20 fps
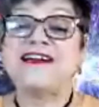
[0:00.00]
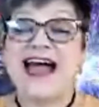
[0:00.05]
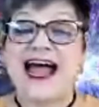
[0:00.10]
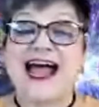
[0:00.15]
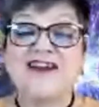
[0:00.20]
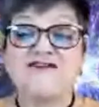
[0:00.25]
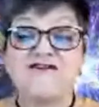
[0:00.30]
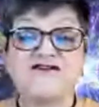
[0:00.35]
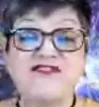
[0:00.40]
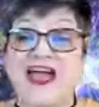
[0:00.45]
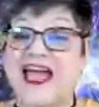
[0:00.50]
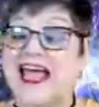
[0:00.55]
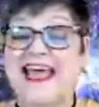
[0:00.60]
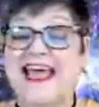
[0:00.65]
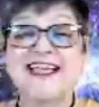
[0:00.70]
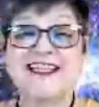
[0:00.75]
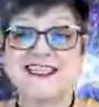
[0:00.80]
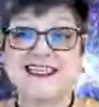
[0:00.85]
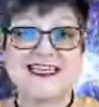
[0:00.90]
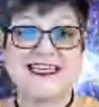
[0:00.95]
not
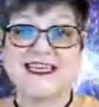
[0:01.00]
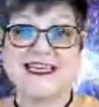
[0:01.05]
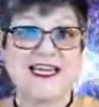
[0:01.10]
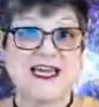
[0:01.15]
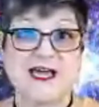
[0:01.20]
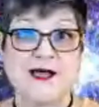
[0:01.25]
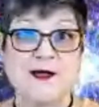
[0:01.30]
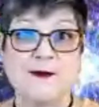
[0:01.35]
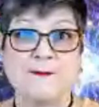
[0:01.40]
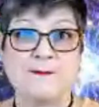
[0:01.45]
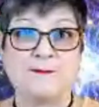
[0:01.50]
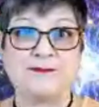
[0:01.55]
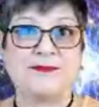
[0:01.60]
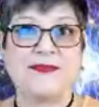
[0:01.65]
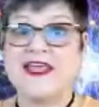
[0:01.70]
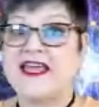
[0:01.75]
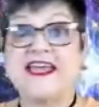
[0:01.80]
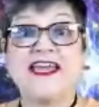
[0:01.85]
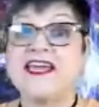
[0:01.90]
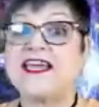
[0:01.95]
failing him
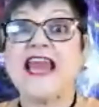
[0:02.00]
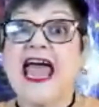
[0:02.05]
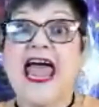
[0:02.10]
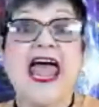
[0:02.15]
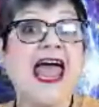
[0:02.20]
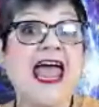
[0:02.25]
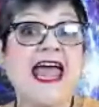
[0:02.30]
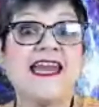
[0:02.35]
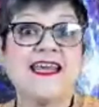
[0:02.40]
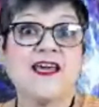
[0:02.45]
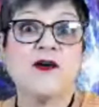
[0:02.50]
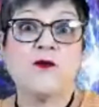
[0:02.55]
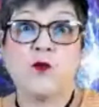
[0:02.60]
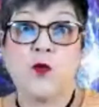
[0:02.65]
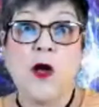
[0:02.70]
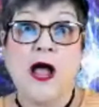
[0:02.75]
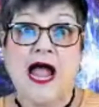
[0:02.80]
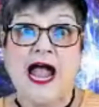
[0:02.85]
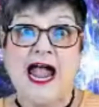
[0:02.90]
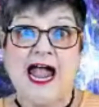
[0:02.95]
in any
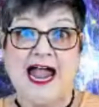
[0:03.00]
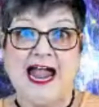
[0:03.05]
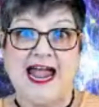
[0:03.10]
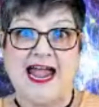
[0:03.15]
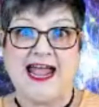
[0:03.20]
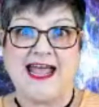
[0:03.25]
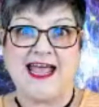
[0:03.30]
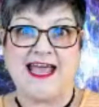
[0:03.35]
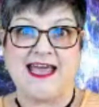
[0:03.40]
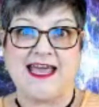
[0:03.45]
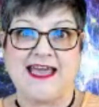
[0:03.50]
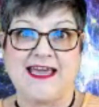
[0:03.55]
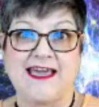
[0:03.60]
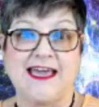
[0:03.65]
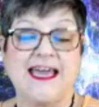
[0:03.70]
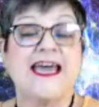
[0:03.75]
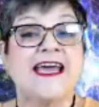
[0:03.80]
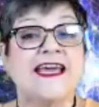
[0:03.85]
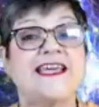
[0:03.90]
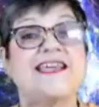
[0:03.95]
way.
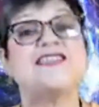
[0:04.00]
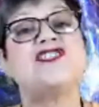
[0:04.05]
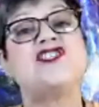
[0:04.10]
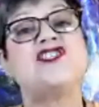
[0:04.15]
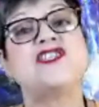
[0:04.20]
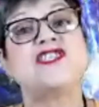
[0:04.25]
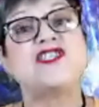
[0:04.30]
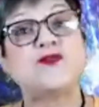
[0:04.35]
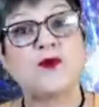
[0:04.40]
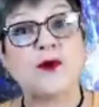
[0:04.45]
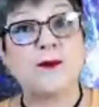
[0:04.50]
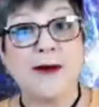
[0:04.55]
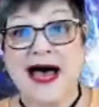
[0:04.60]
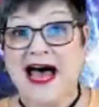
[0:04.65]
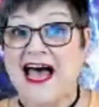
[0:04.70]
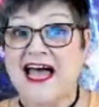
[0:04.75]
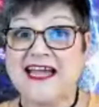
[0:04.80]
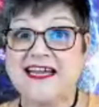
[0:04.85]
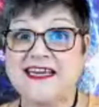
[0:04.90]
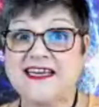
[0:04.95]
He's just
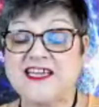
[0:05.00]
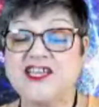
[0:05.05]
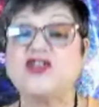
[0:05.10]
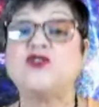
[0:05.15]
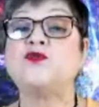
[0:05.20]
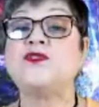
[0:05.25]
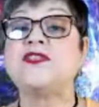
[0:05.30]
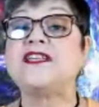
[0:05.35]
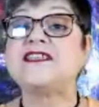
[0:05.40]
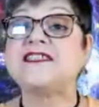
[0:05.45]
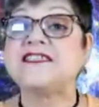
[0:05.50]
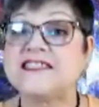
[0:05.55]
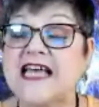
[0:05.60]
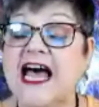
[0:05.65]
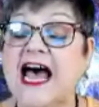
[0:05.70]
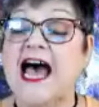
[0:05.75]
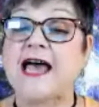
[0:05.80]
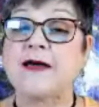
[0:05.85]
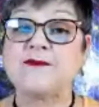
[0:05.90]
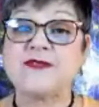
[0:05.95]
reminding you that it's
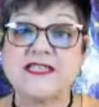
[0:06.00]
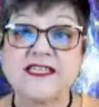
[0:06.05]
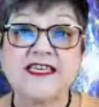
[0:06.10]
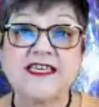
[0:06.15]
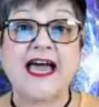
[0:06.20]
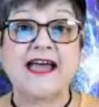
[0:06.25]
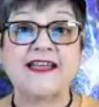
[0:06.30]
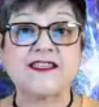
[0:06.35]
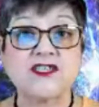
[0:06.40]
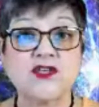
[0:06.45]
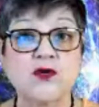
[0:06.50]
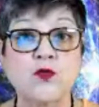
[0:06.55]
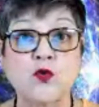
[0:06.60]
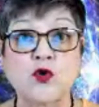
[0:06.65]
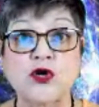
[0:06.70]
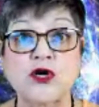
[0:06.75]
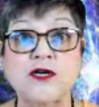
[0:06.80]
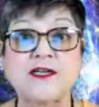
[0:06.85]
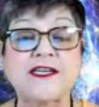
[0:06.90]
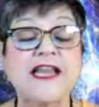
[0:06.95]
time to get to
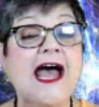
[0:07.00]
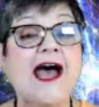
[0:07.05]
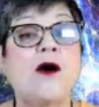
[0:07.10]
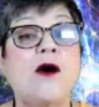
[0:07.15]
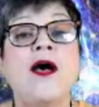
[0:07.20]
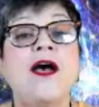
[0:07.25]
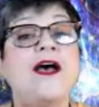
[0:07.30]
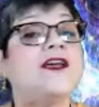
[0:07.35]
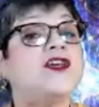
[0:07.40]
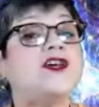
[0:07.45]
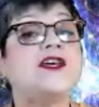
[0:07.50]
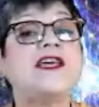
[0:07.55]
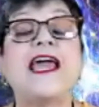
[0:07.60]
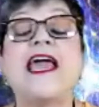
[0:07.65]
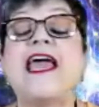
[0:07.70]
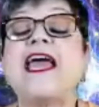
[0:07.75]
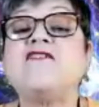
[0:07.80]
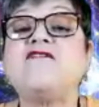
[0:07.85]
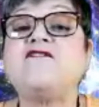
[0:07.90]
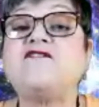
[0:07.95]
work now. You
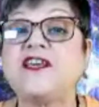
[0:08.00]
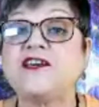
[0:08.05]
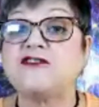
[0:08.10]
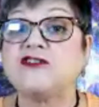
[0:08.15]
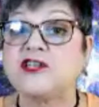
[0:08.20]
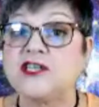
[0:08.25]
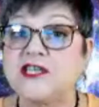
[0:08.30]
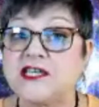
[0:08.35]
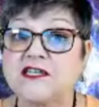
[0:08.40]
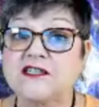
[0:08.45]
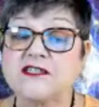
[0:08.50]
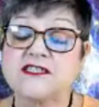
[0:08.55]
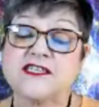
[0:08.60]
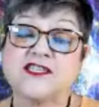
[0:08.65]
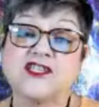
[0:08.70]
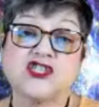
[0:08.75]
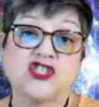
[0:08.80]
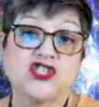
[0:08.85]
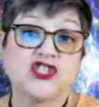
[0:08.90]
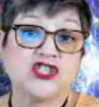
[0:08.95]
can't feel guilt
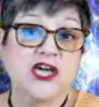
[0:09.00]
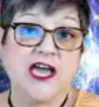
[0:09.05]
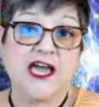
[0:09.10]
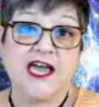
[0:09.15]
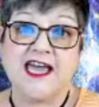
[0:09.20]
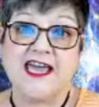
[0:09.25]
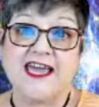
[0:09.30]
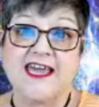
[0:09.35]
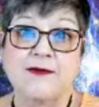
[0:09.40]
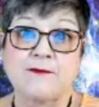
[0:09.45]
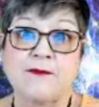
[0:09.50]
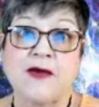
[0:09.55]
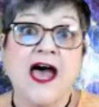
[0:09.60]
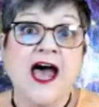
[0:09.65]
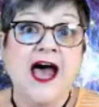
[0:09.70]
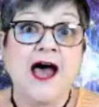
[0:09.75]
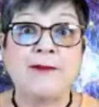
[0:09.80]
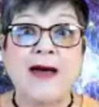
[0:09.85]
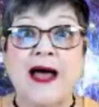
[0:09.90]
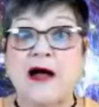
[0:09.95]
and shame
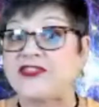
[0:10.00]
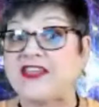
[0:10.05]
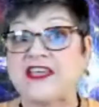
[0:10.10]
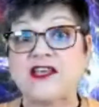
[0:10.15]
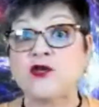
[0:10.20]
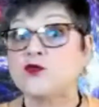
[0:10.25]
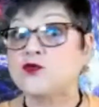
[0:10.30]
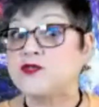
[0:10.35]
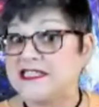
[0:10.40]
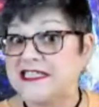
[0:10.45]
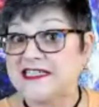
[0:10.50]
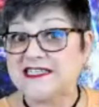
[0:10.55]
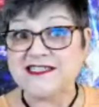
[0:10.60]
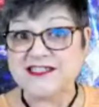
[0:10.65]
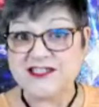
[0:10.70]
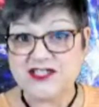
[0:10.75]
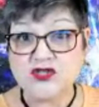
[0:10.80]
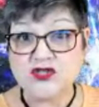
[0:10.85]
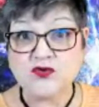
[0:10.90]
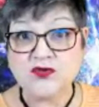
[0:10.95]
about that you
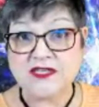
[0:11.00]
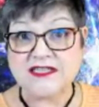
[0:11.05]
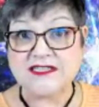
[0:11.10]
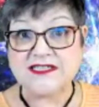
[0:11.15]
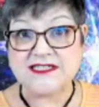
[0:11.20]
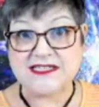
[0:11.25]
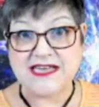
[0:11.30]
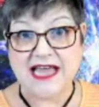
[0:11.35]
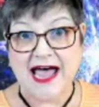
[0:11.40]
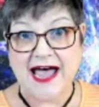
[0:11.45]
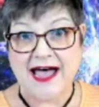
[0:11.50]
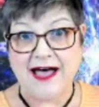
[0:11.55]
didn't do this now.